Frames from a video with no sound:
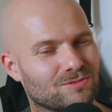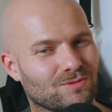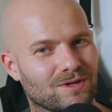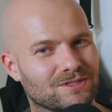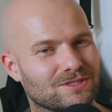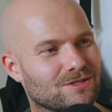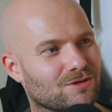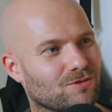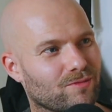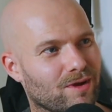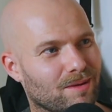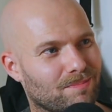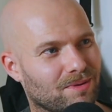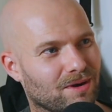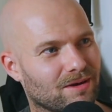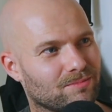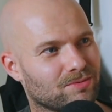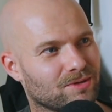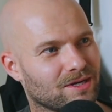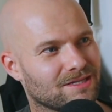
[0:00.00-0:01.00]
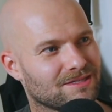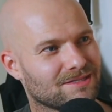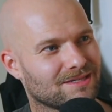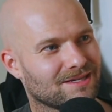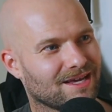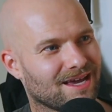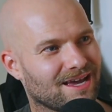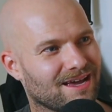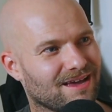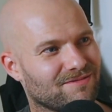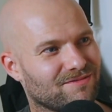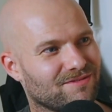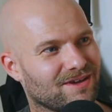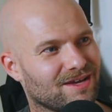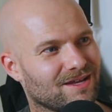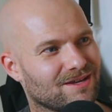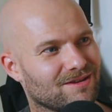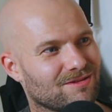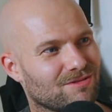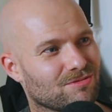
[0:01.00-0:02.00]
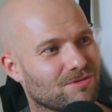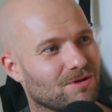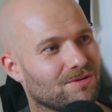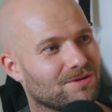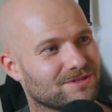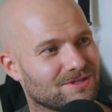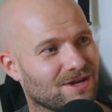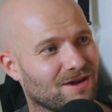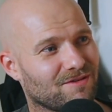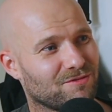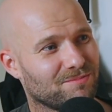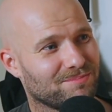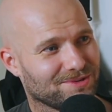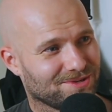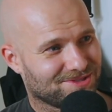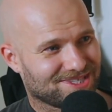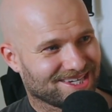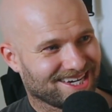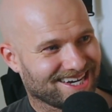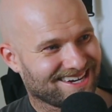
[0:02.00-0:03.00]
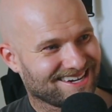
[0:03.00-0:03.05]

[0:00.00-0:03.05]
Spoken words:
wants to rip our brains in half and throw us off a building.